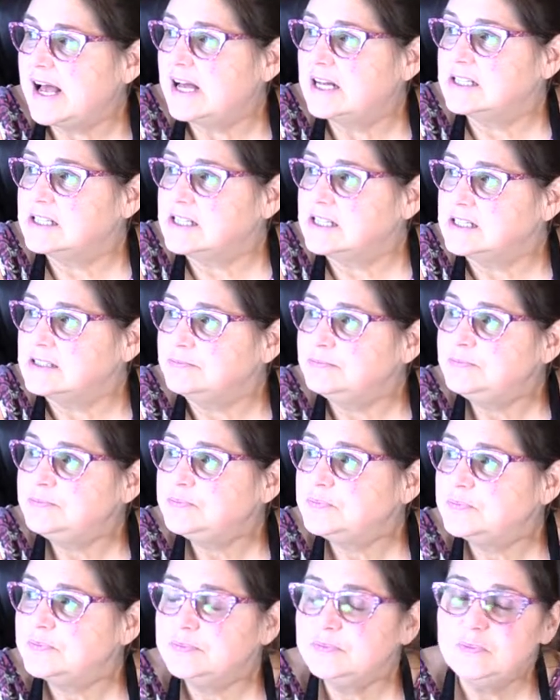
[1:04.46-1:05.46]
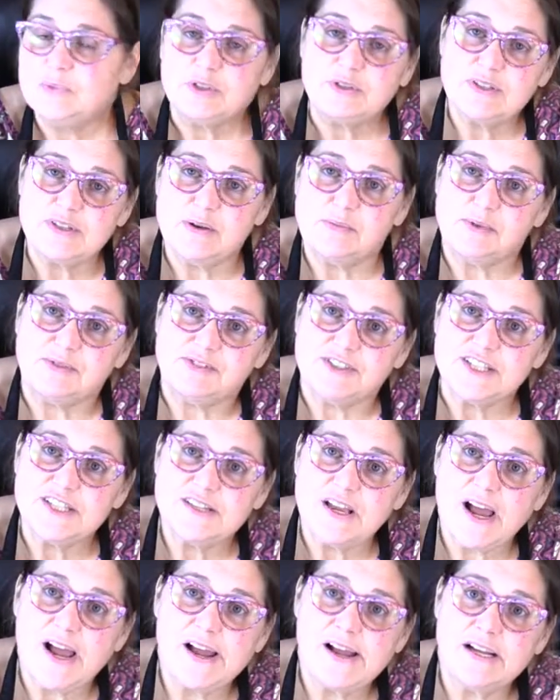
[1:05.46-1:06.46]
And, um, uh, well, some of
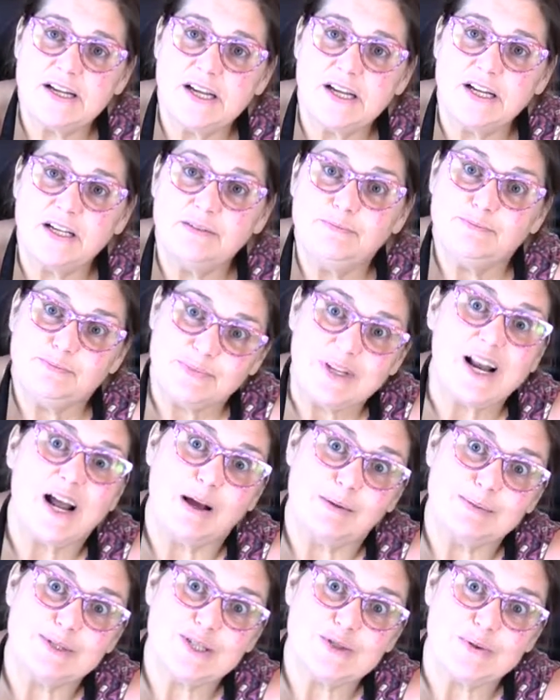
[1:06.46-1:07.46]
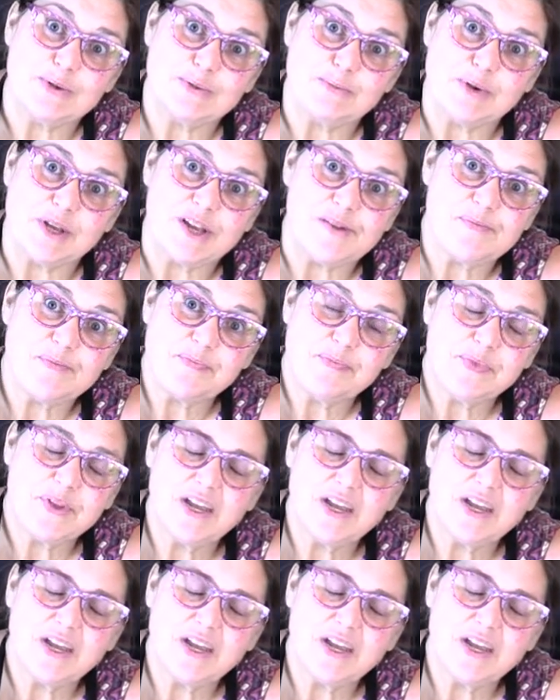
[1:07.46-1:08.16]
us, and uh, it happens with me.